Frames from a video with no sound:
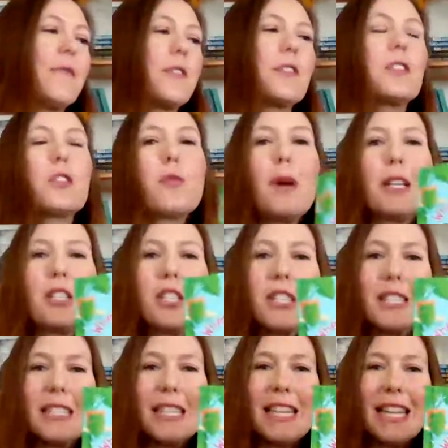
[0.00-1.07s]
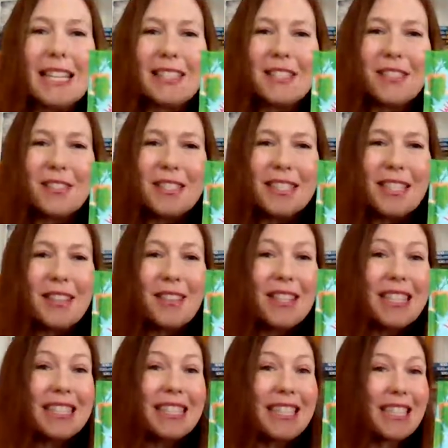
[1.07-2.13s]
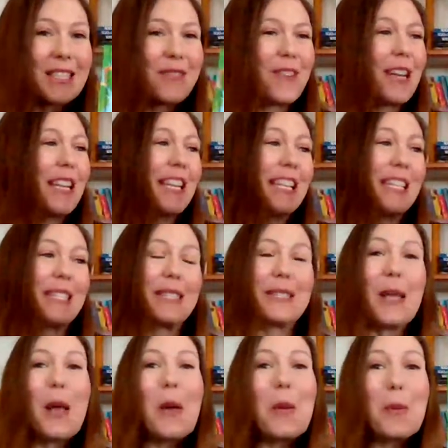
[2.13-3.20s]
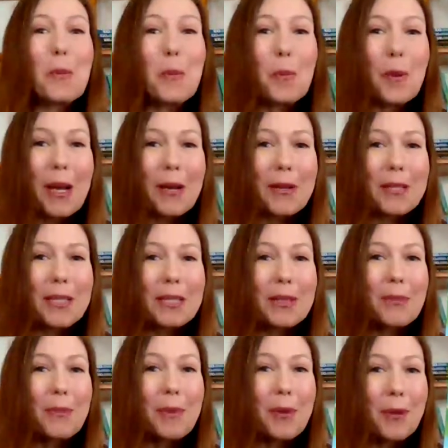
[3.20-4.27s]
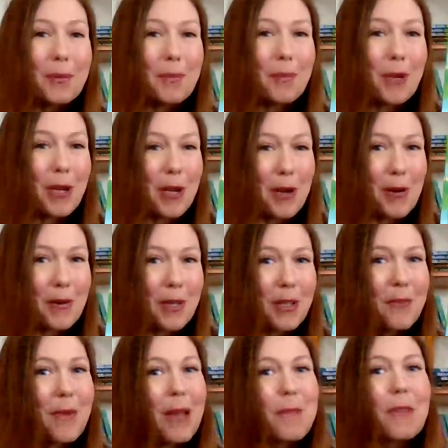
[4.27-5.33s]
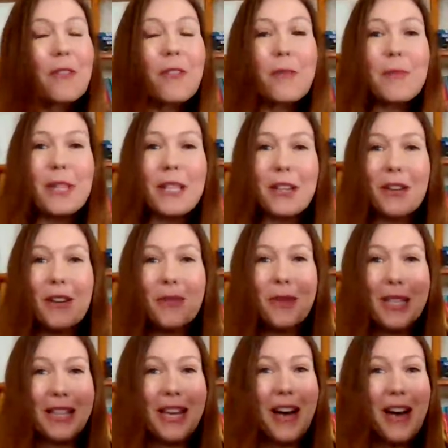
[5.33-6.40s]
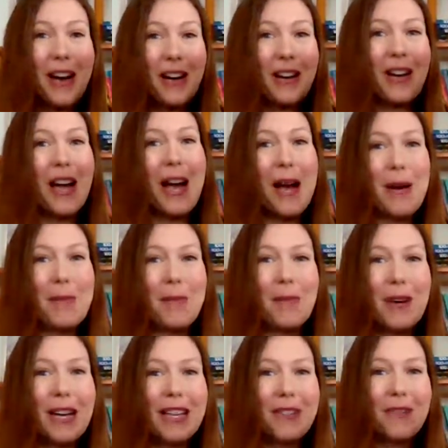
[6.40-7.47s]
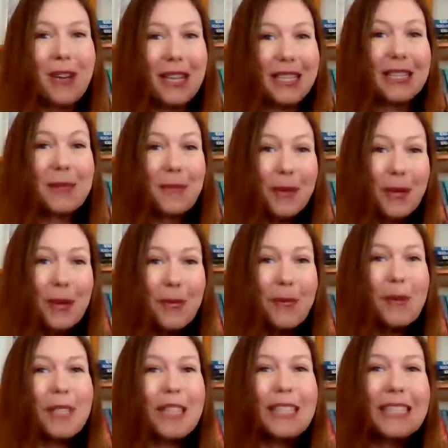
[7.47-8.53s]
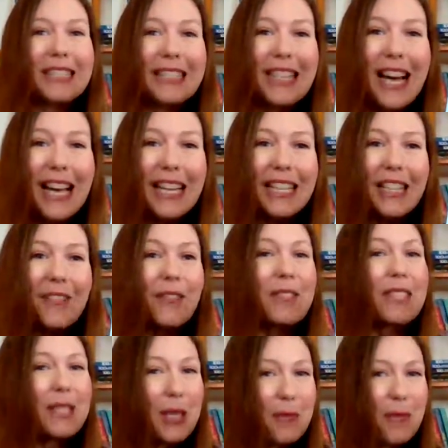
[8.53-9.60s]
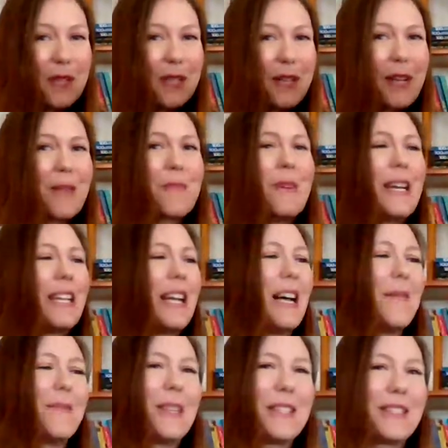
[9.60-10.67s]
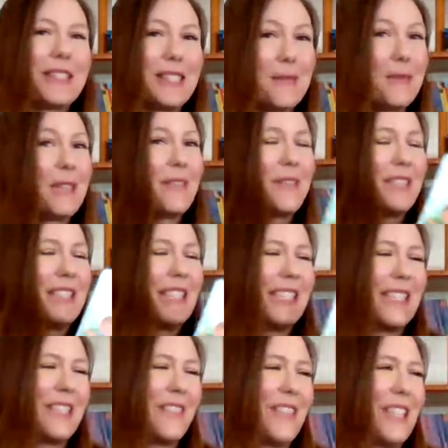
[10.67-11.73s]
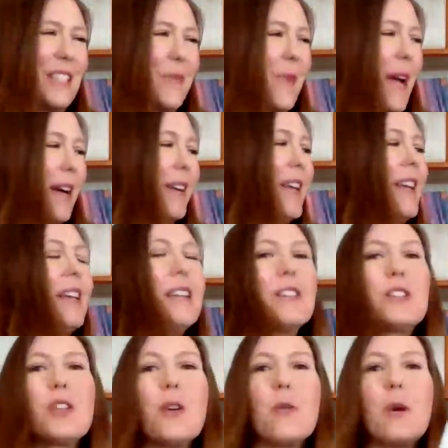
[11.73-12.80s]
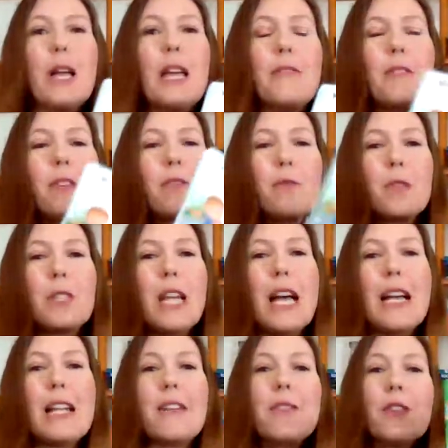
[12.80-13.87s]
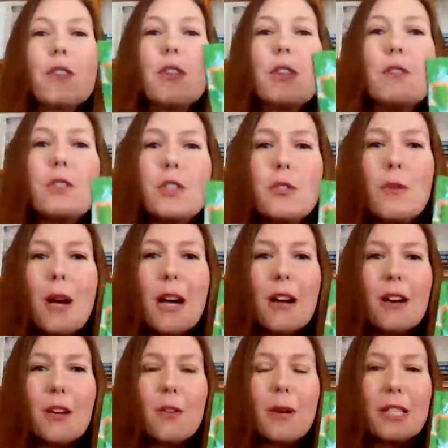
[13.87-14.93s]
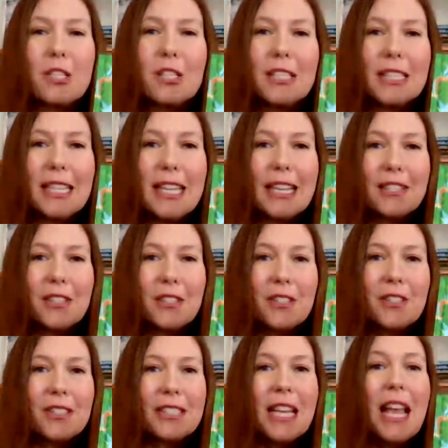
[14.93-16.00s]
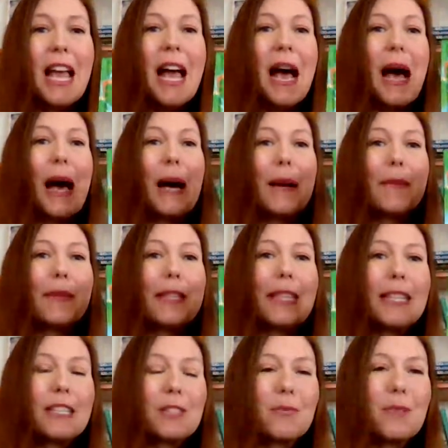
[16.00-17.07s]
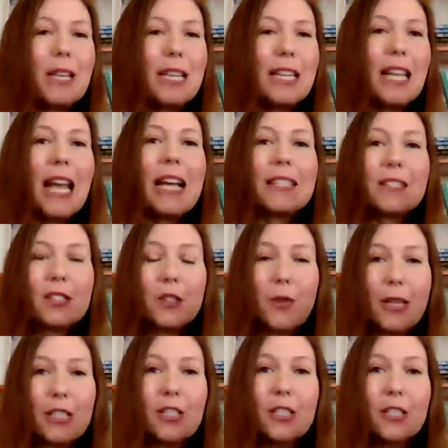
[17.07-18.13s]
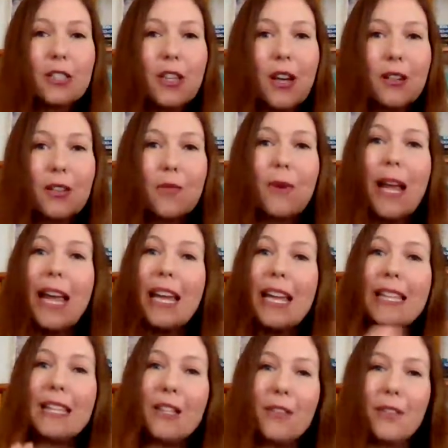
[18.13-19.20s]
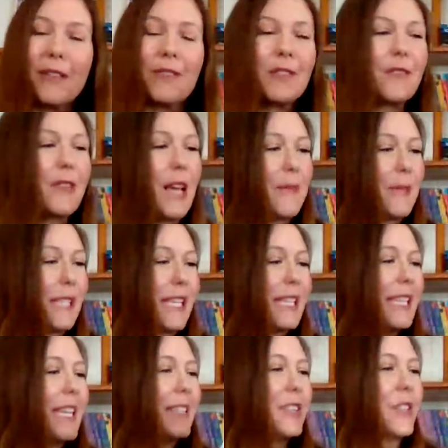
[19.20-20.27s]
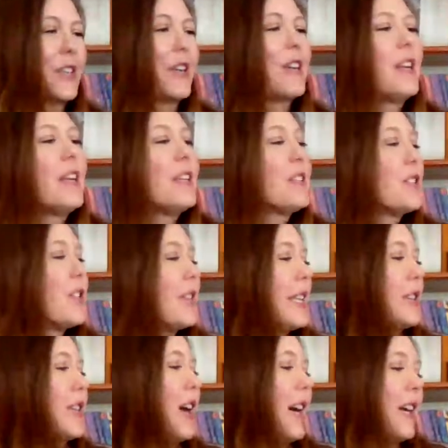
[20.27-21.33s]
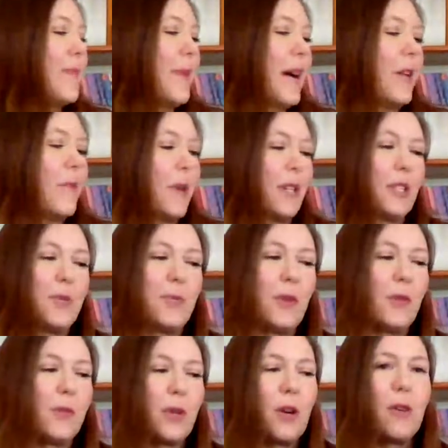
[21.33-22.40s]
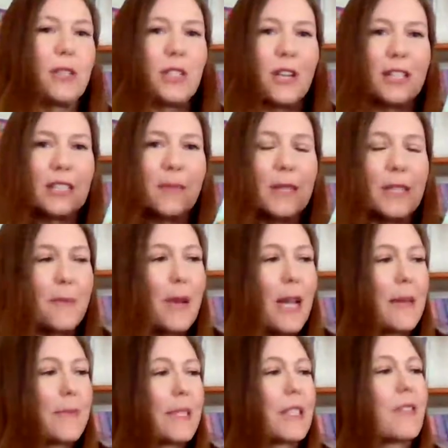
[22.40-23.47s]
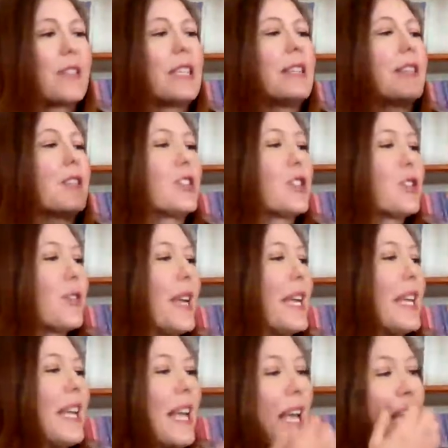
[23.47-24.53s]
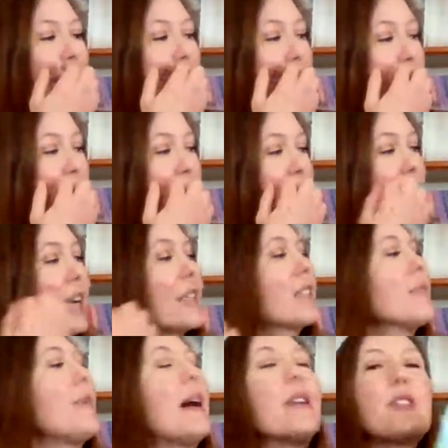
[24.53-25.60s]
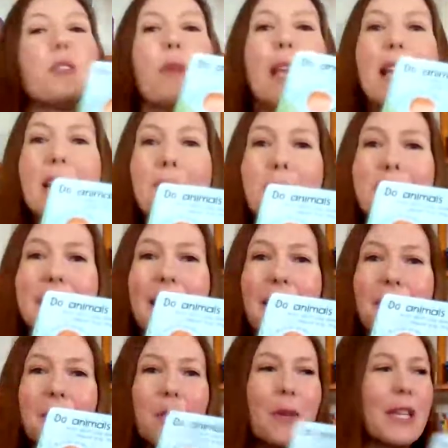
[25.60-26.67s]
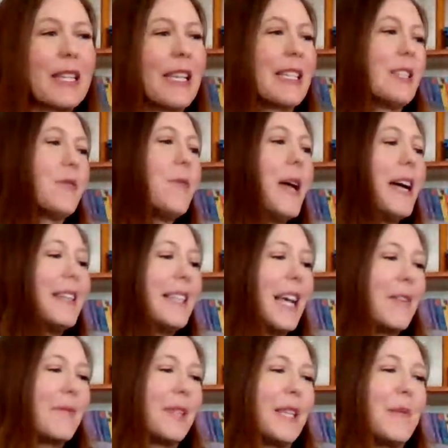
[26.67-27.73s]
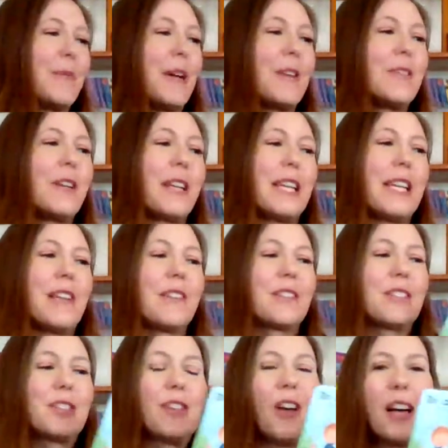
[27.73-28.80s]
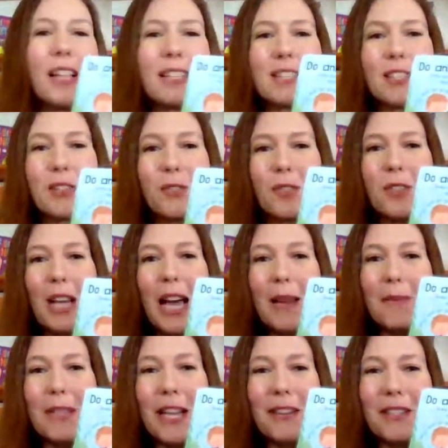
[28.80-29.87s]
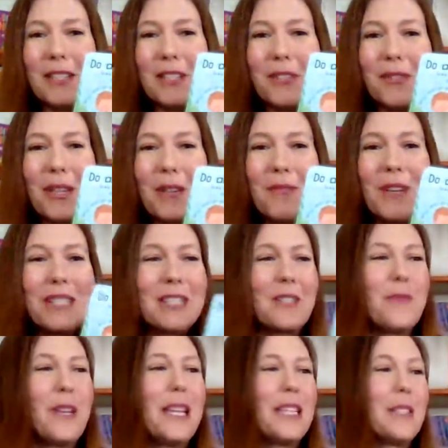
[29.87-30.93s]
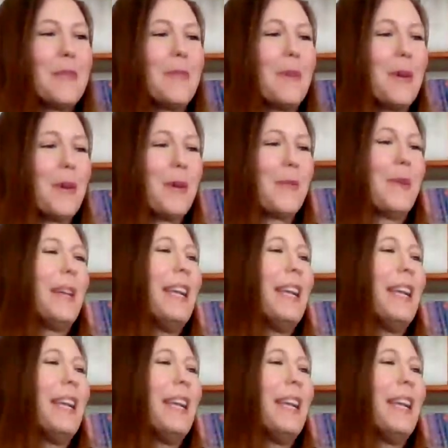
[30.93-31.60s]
First Questions and Answers series. This one is Where Does Poop Go? You might be familiar with our one, What is Poop? Well, this is kind of similar, but there's some differences to it as well. So if you're new to our questions and answers, this one asks questions along the way, and then you lift the flap to get the answer. So they talk about where does poop go? It talks about the pipes underneath the street. It also talks about, do animals have toilets? Well, not really, but look here, sloths climb down a tree once a week to poop.